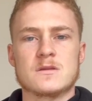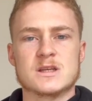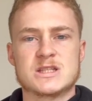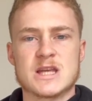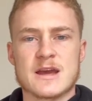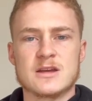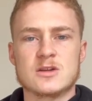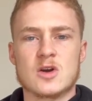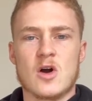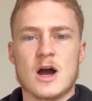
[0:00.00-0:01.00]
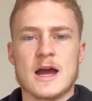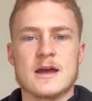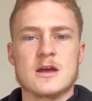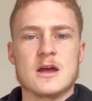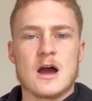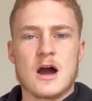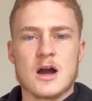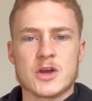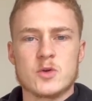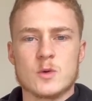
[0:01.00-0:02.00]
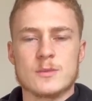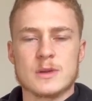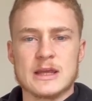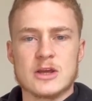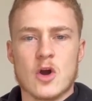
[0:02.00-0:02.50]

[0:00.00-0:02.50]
The second guy, arguably